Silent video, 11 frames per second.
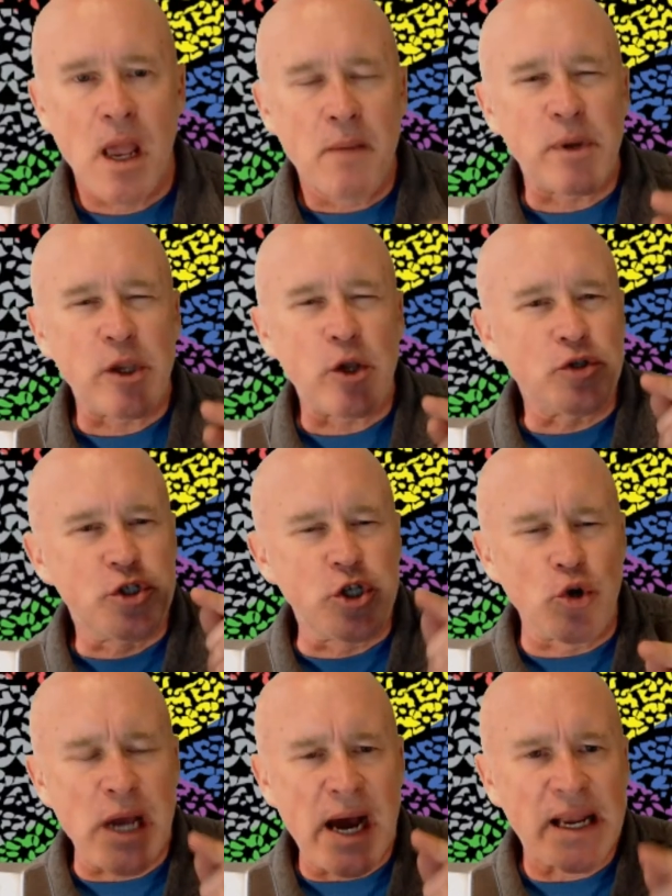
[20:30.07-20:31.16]
But you
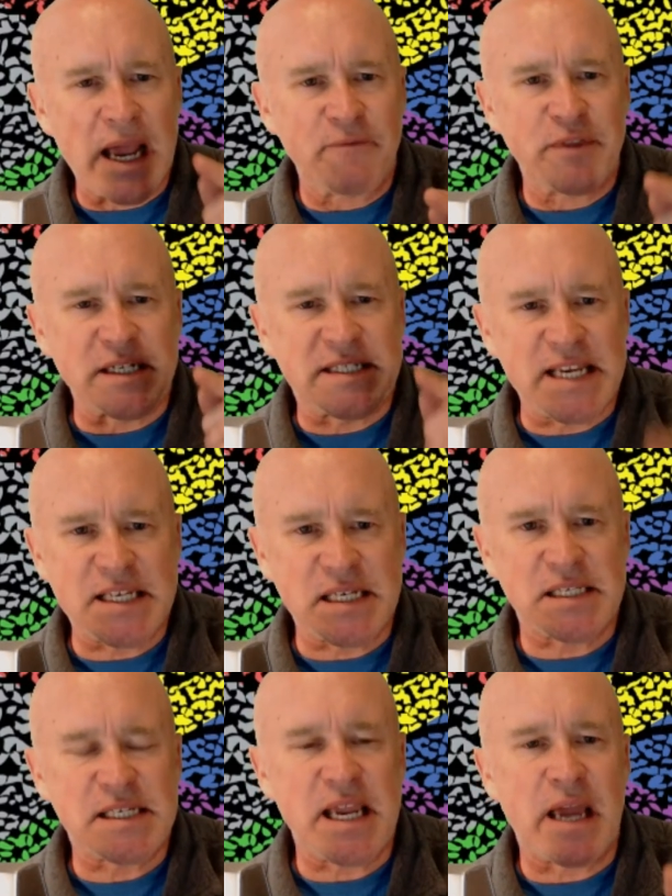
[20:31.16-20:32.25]
do not have the
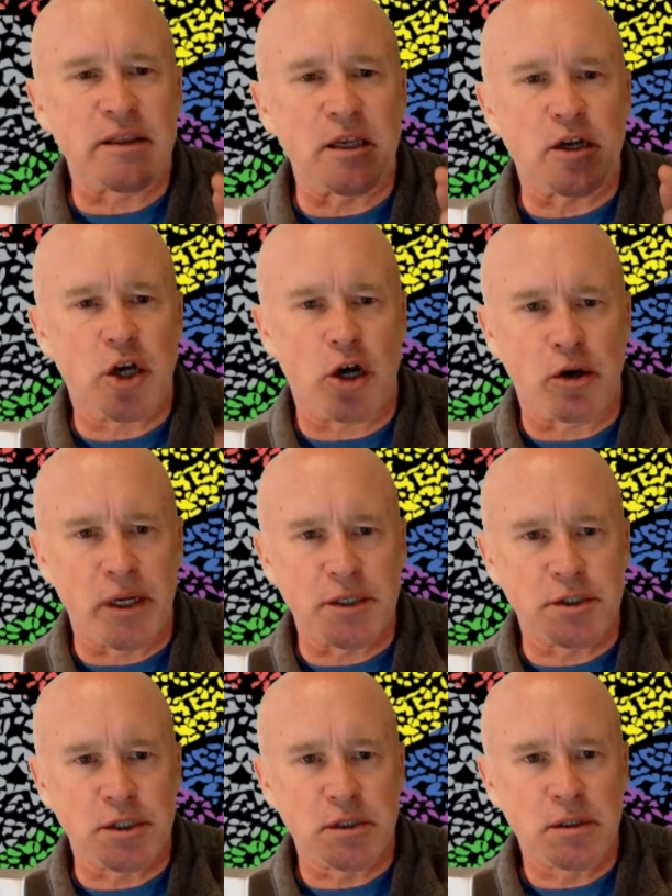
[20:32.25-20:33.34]
decency and the
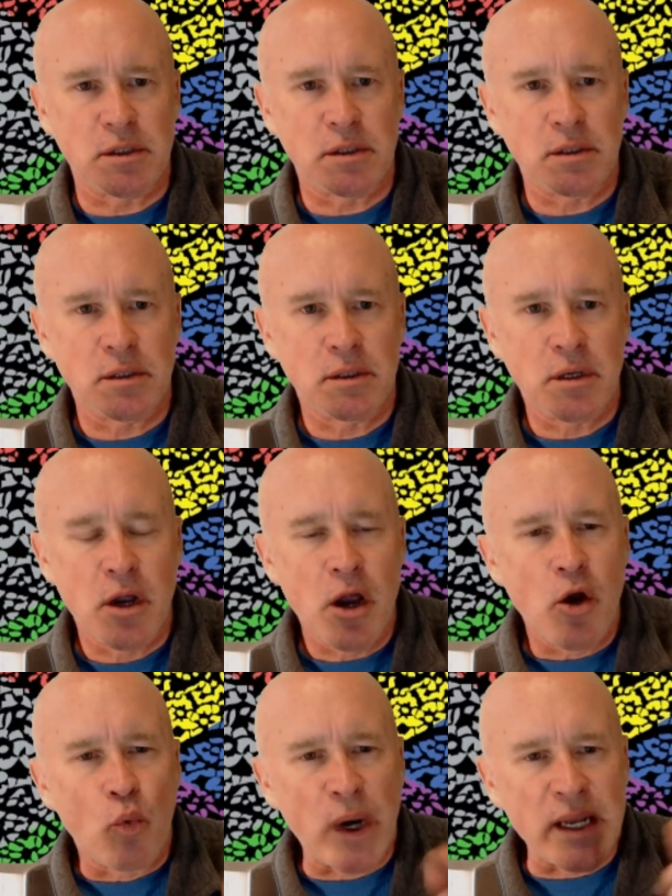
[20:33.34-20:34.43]
courage
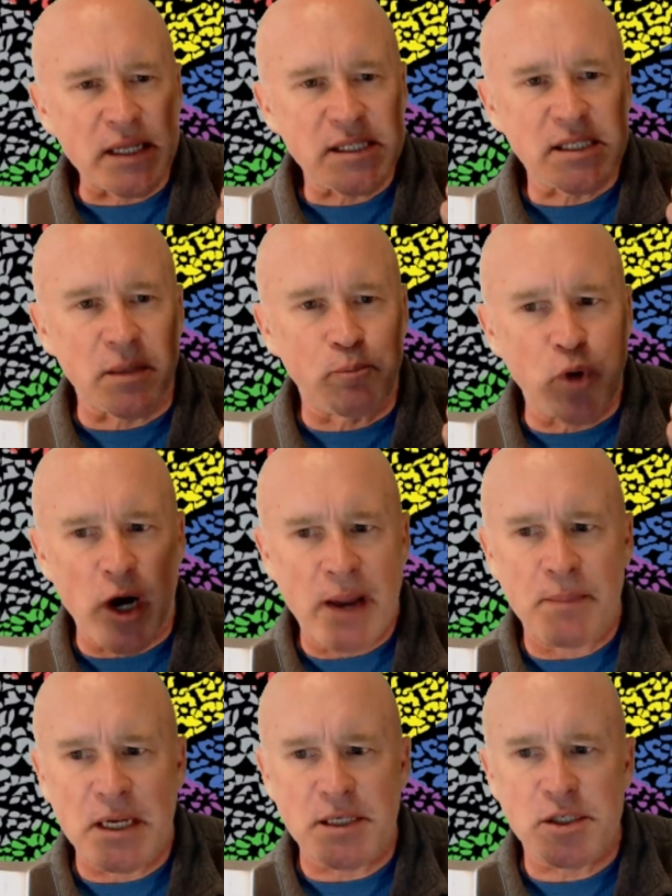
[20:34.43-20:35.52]
when it's the Prime
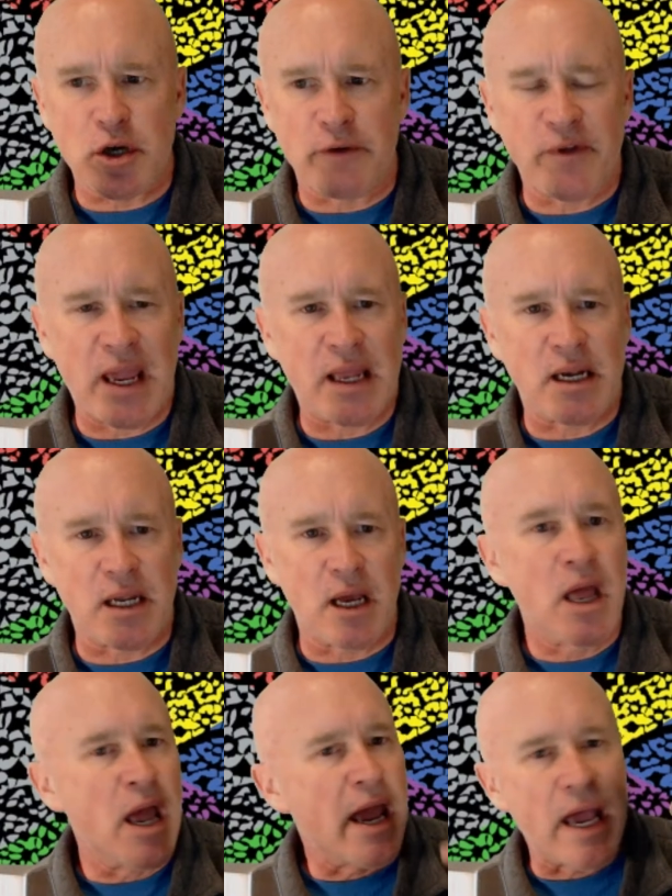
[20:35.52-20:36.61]
Minister of
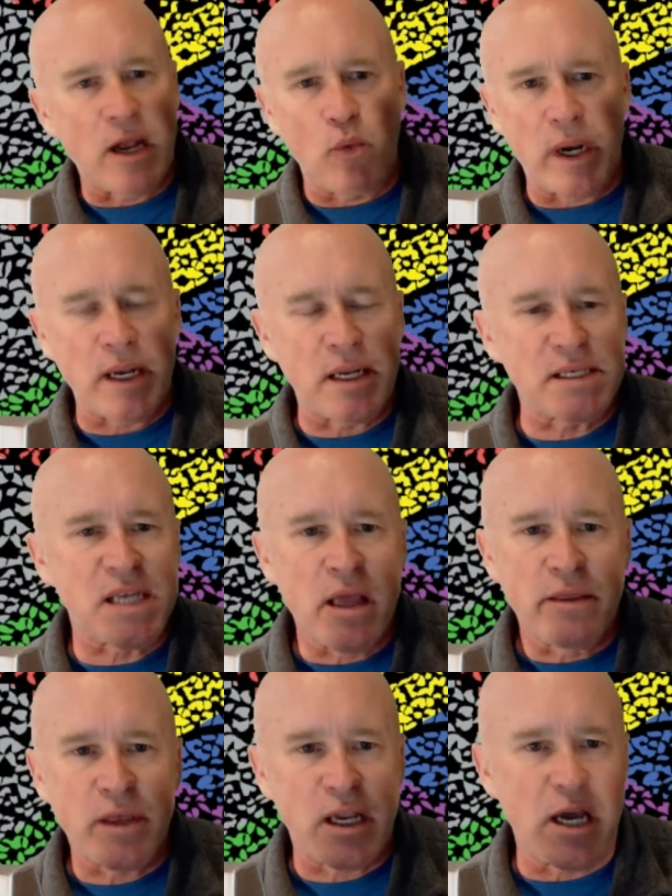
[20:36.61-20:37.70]
Canada and when it is
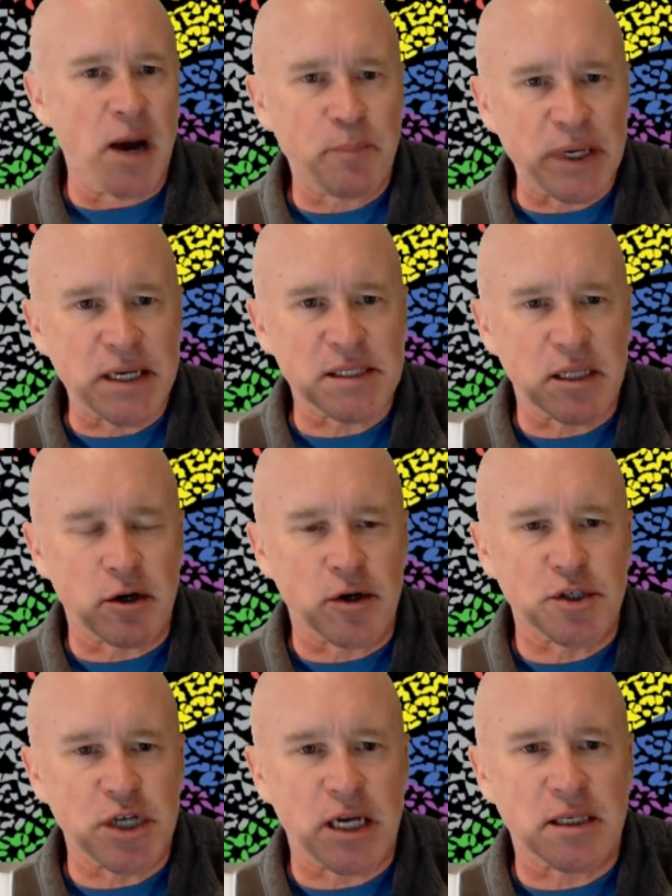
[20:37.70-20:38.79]
the companies that are
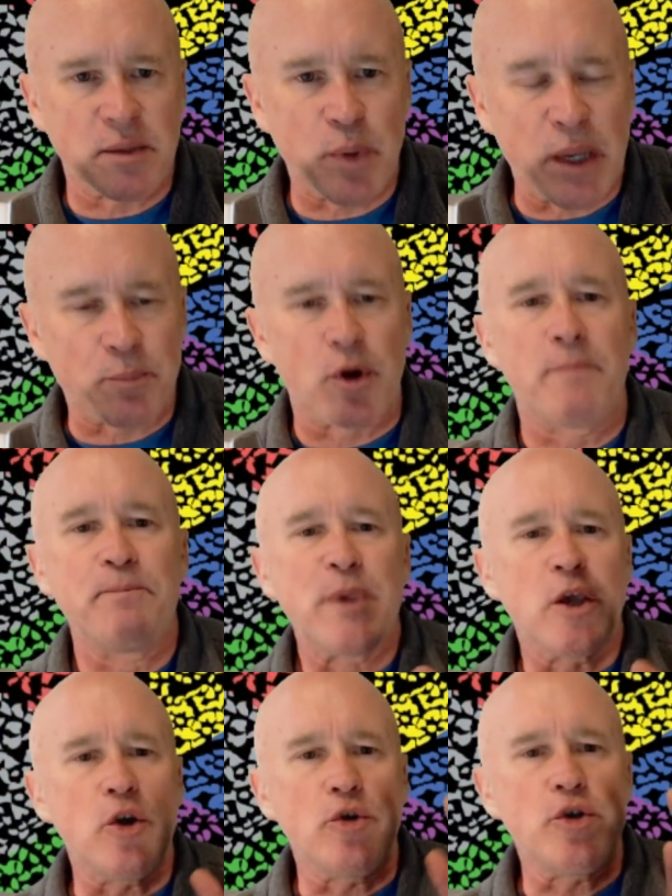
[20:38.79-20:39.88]
injecting people,
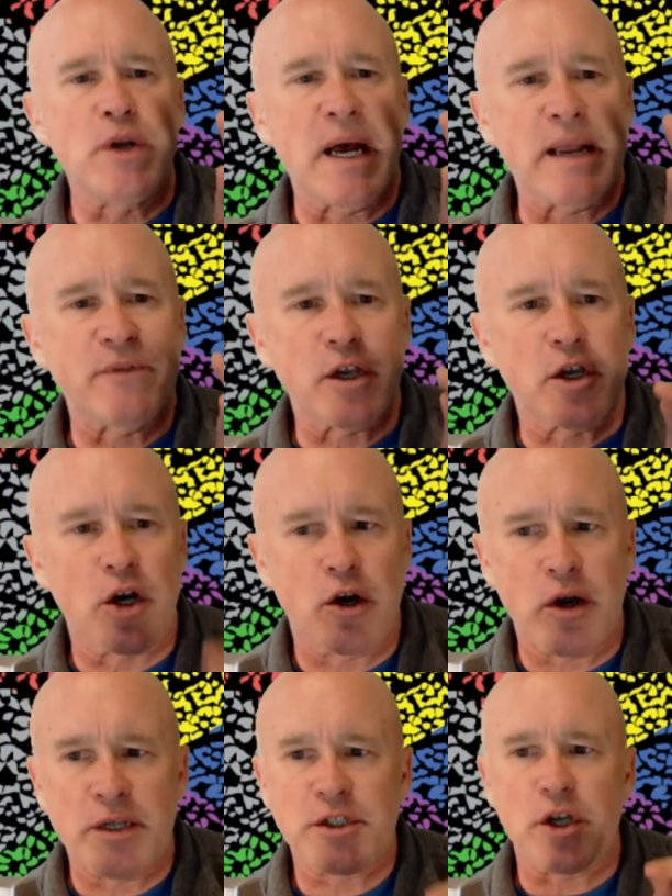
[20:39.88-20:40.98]
you do not have the
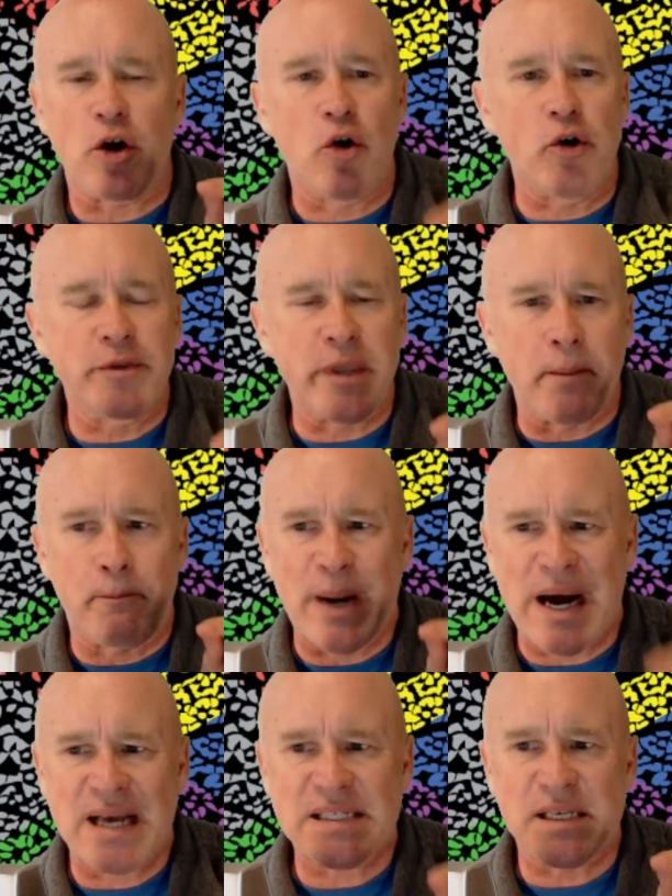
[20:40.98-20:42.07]
courage to hold the
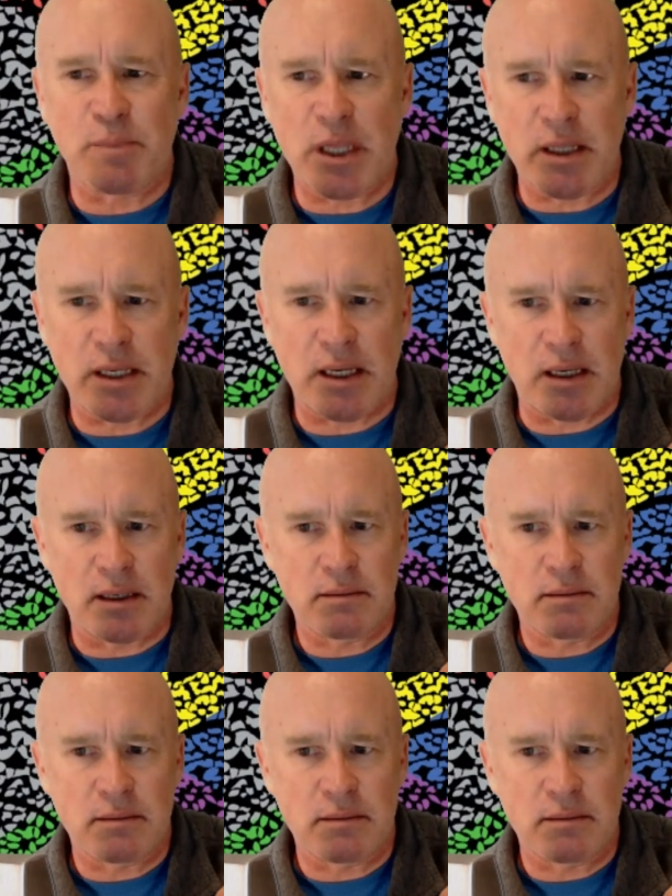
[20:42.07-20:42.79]
possibility